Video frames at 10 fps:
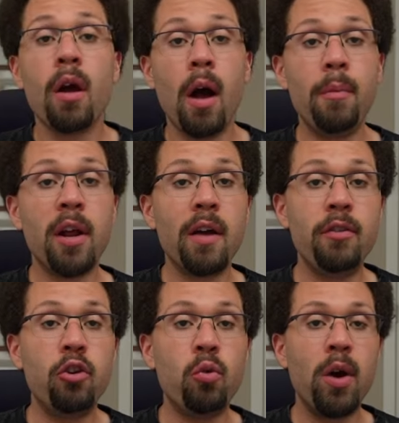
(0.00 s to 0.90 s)
I'm going to give
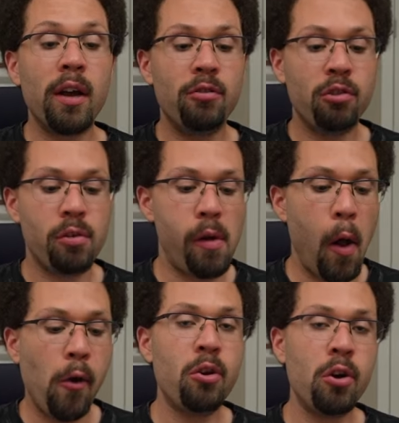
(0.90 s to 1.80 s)
the Twix
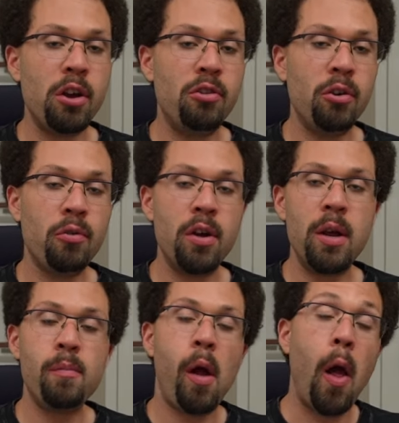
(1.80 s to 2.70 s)
cookies and
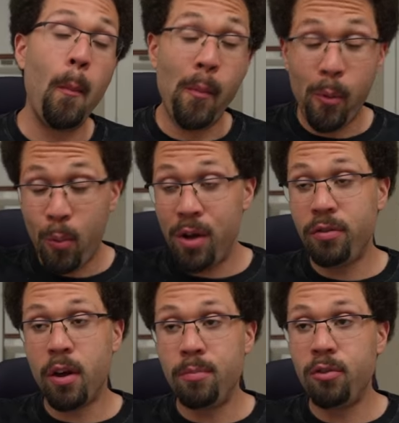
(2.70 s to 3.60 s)
cream one
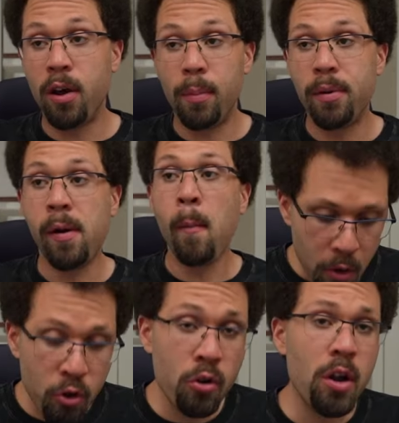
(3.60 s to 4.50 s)
thumbs up.
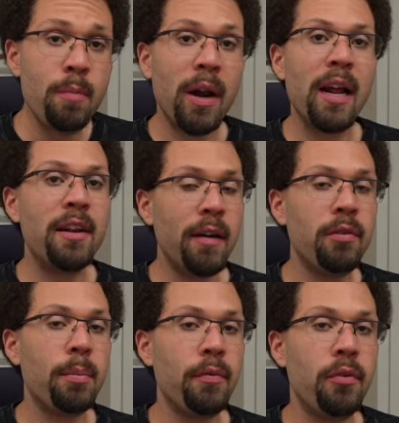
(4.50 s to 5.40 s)
Good, but I
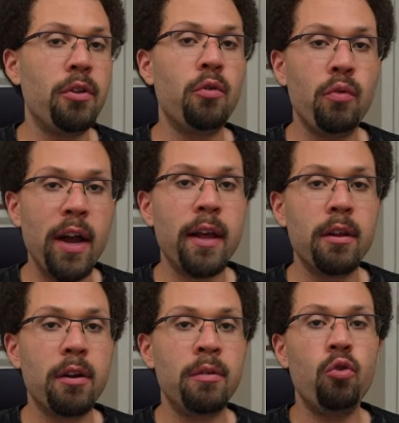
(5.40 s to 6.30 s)
definitely prefer the
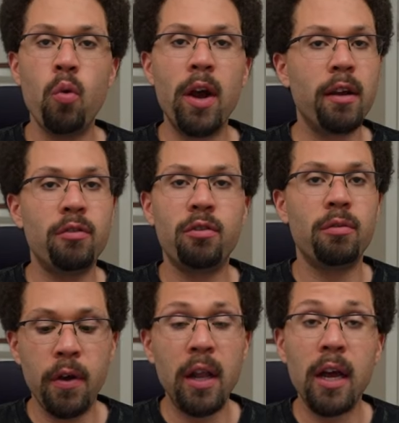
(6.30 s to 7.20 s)
regular Twix
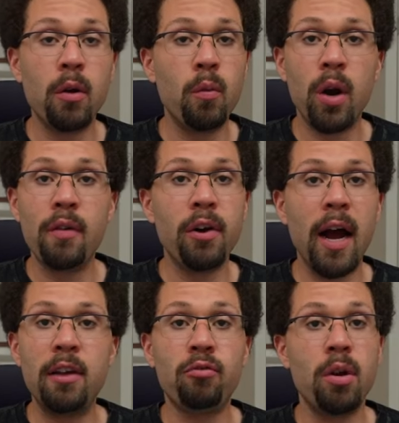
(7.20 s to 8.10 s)
filling, whatever
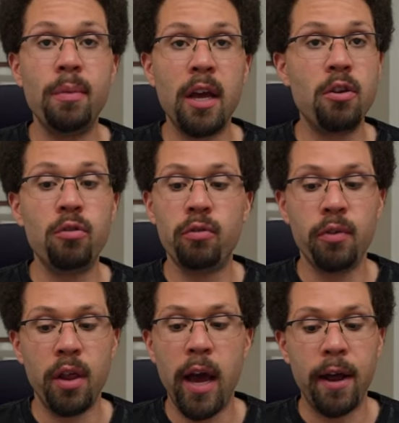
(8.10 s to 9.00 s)
ice cream they used
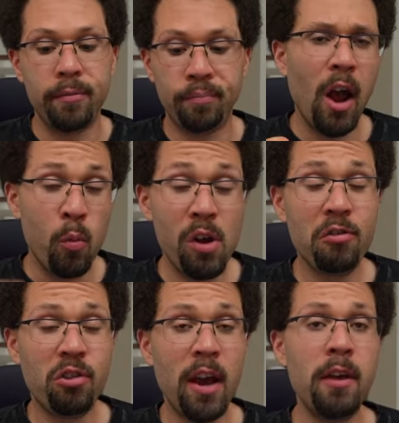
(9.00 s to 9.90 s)
for that. I will
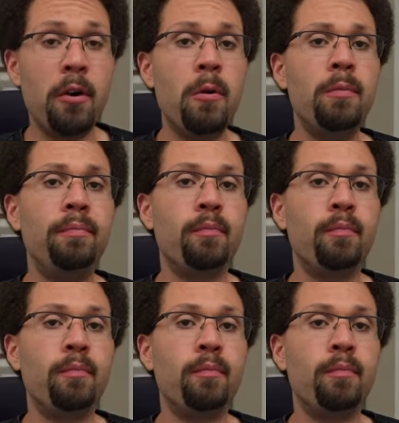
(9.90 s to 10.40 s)
say though,